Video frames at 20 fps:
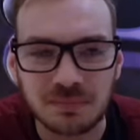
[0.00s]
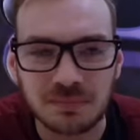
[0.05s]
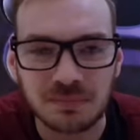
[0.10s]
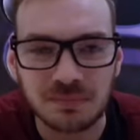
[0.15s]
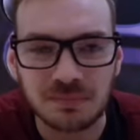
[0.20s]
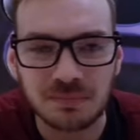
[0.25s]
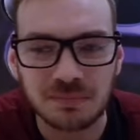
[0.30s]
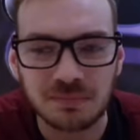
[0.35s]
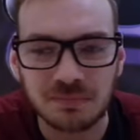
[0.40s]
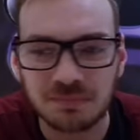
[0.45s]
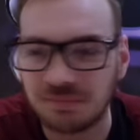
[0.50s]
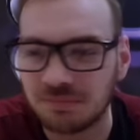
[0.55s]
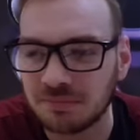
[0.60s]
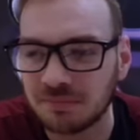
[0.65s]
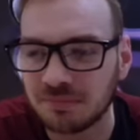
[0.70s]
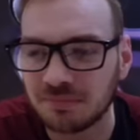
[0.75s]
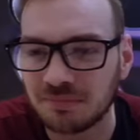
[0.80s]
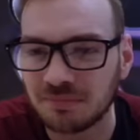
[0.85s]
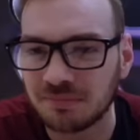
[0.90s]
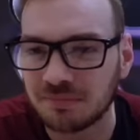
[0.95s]

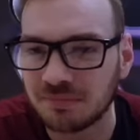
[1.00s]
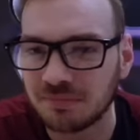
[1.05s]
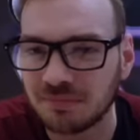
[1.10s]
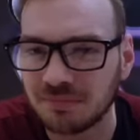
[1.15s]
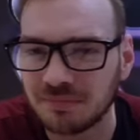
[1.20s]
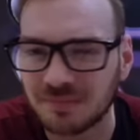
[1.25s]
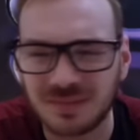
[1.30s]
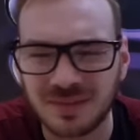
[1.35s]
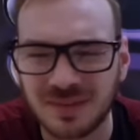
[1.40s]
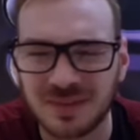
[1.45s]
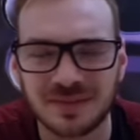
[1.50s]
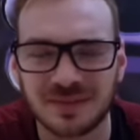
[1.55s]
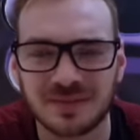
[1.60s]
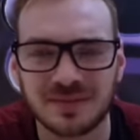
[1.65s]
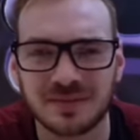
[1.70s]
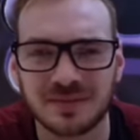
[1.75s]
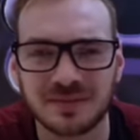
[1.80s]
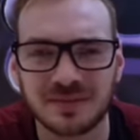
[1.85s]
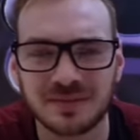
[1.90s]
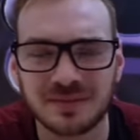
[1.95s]

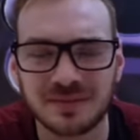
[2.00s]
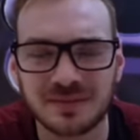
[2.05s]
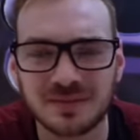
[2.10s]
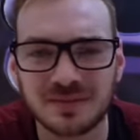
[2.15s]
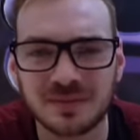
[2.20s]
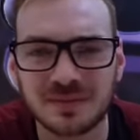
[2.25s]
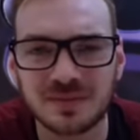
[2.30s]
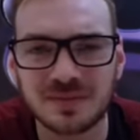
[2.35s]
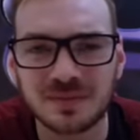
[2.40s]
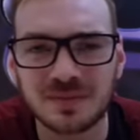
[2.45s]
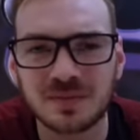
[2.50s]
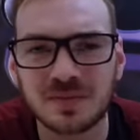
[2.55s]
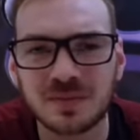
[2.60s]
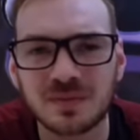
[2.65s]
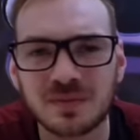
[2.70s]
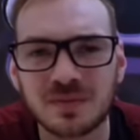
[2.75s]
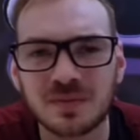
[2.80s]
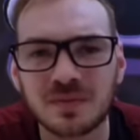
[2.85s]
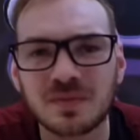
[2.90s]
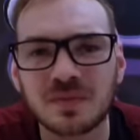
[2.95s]

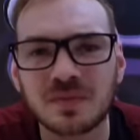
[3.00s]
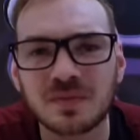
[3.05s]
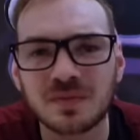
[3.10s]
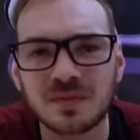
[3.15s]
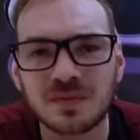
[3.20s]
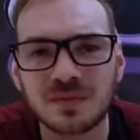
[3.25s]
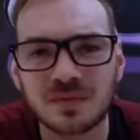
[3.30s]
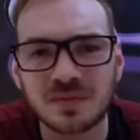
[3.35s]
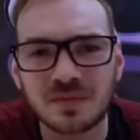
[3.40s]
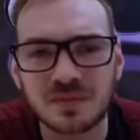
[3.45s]
The person shown says nothing.